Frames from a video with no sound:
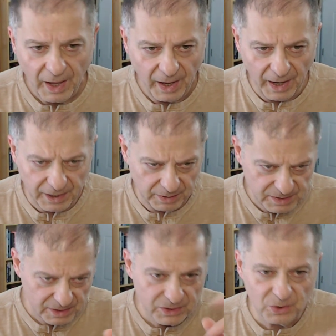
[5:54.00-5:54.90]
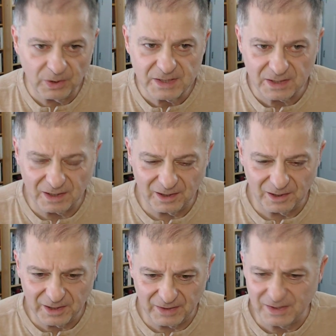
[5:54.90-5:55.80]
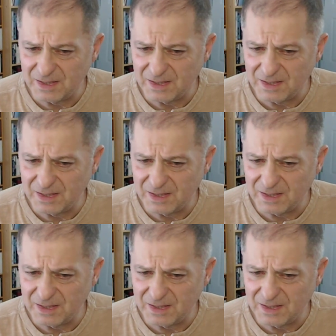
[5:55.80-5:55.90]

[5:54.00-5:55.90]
Anyways, so let's look at this.